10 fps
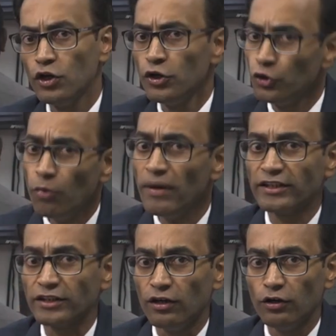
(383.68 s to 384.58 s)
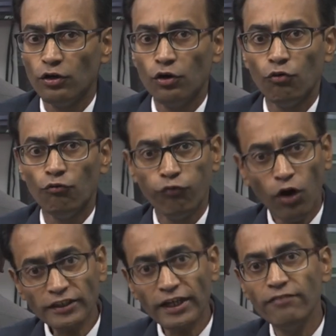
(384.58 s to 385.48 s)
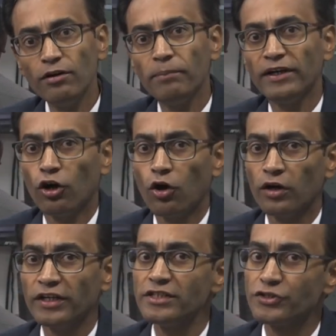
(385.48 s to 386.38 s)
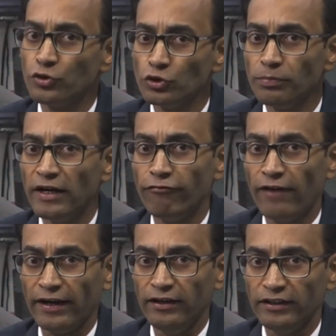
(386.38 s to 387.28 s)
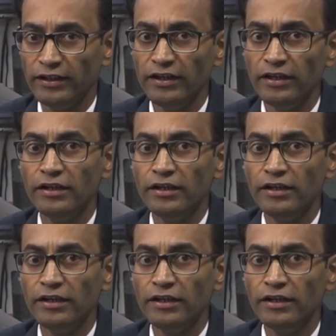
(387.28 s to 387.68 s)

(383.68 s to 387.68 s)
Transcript: No matter whatever pedagogy is used by a faculty,